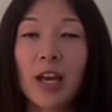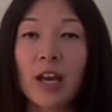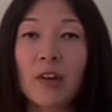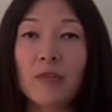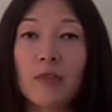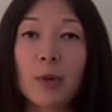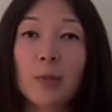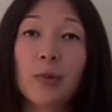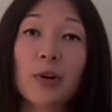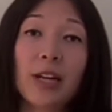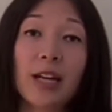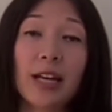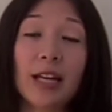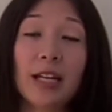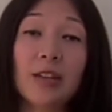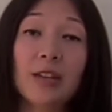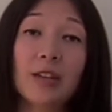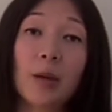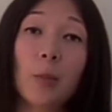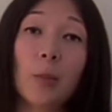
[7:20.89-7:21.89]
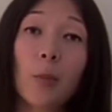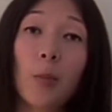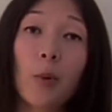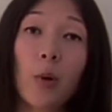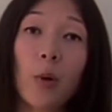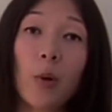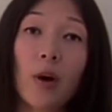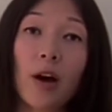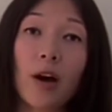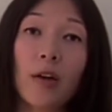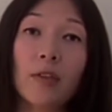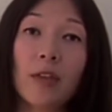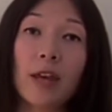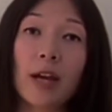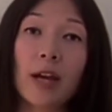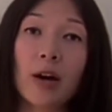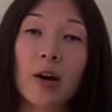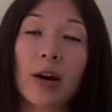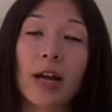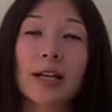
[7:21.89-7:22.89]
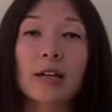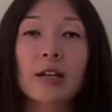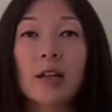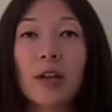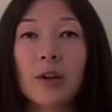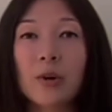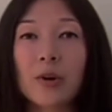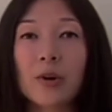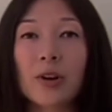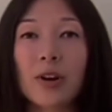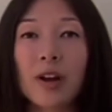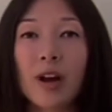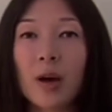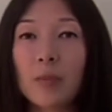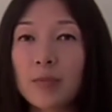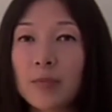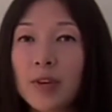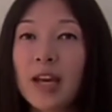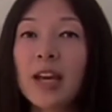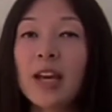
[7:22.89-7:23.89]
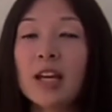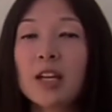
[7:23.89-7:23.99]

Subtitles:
If you put anything more on there and clutter it up,